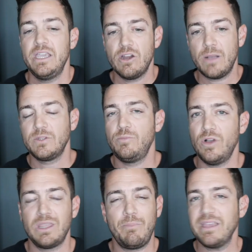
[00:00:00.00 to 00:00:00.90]
Here comes a
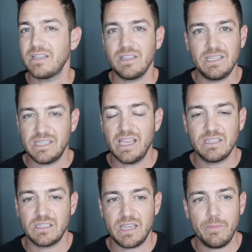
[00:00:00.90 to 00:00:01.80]
book that basically
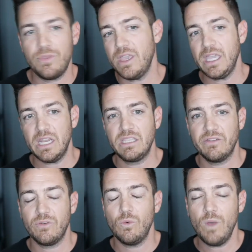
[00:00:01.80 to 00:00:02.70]
says the same thing in a
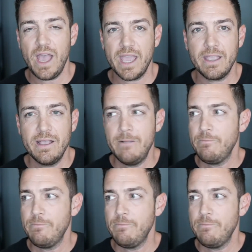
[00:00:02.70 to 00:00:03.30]
different way.